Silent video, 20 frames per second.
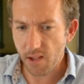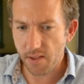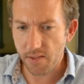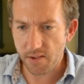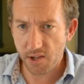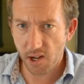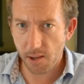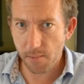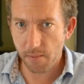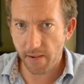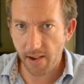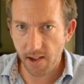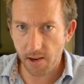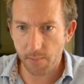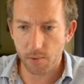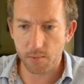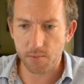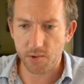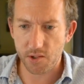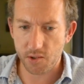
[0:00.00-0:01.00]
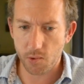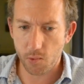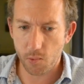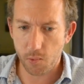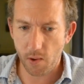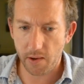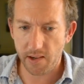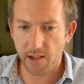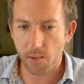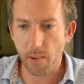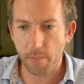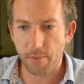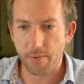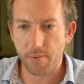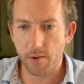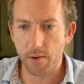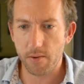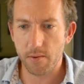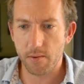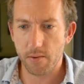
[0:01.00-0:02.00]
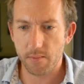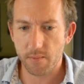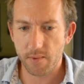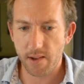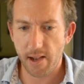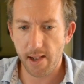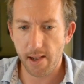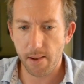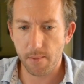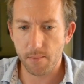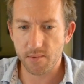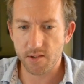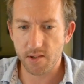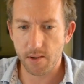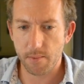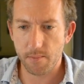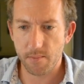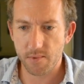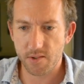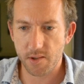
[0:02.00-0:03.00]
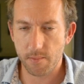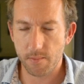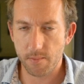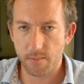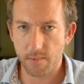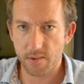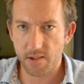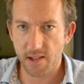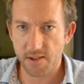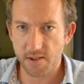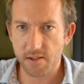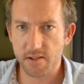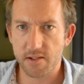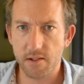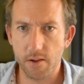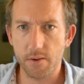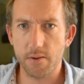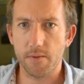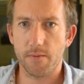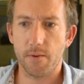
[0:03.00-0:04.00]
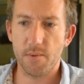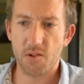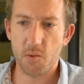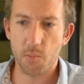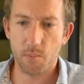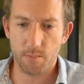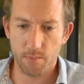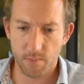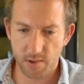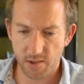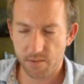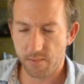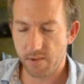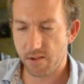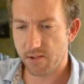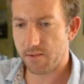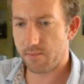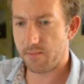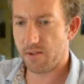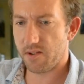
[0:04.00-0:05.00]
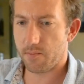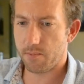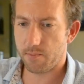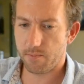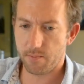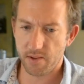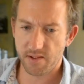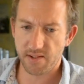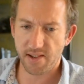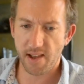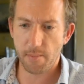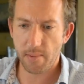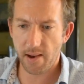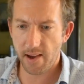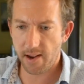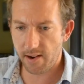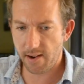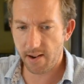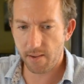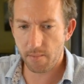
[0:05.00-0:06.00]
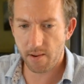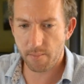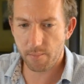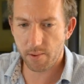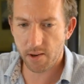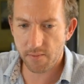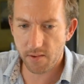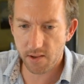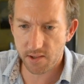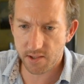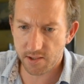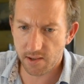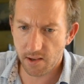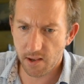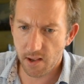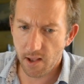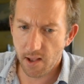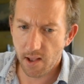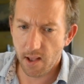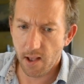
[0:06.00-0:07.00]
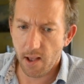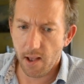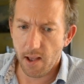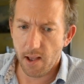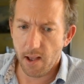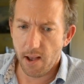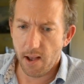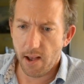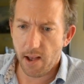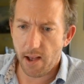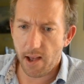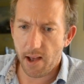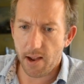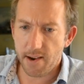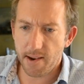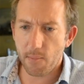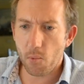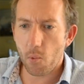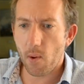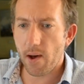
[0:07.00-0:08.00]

the time available, just quickly whip through some lessons learned from this campaign and previous. Number